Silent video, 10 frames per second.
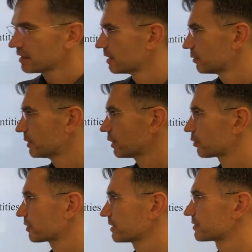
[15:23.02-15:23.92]
We
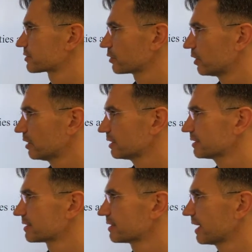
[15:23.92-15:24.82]
already saw
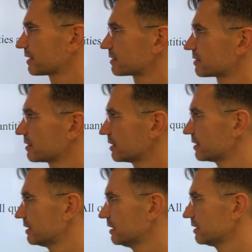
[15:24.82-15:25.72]
that
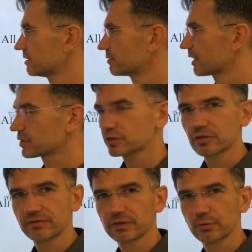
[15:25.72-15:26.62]
the direction
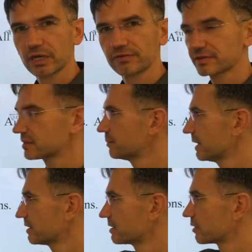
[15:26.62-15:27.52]
of the wave is
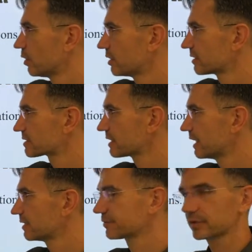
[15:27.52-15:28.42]
dependent on the sign
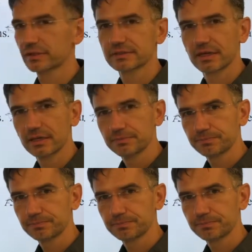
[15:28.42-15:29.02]
in front of the time